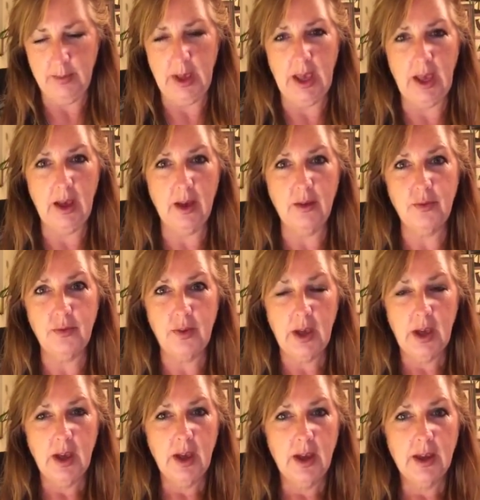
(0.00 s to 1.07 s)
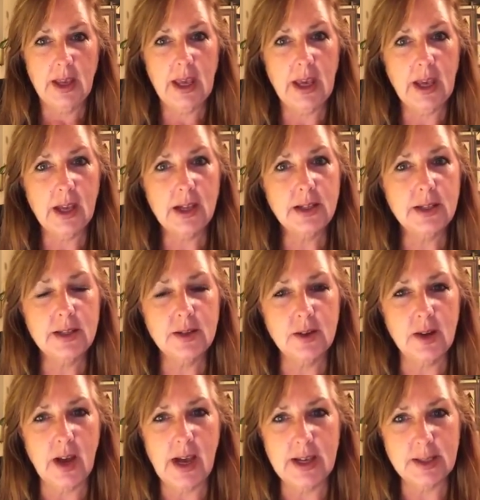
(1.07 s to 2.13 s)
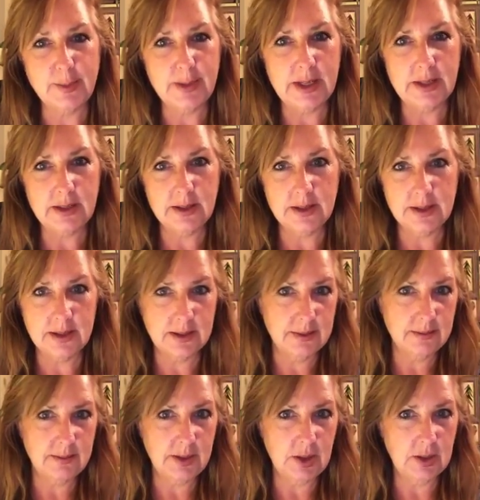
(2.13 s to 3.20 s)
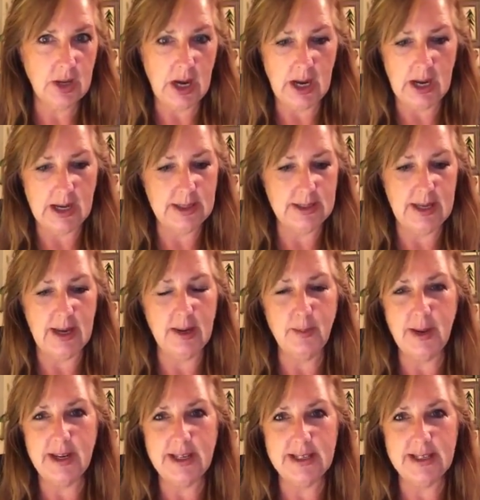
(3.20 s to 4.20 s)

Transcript: If kids, husbands, you guys, anybody's